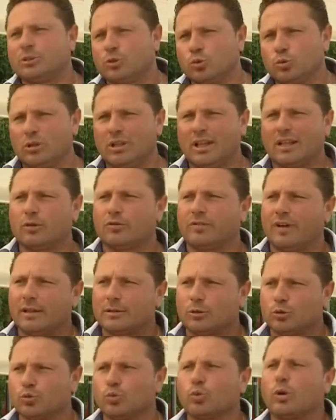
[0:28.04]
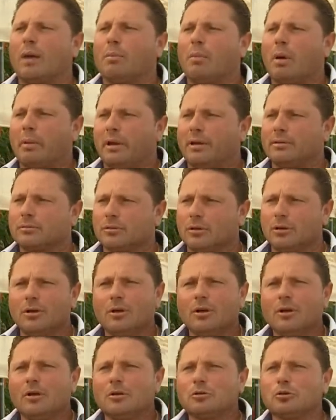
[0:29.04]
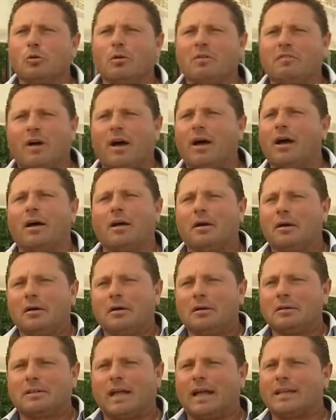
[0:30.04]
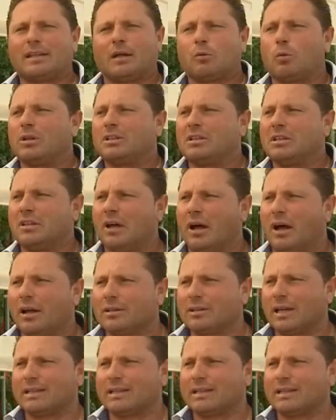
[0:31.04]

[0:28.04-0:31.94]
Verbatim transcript: products at a price which is less than what it cost us to produce.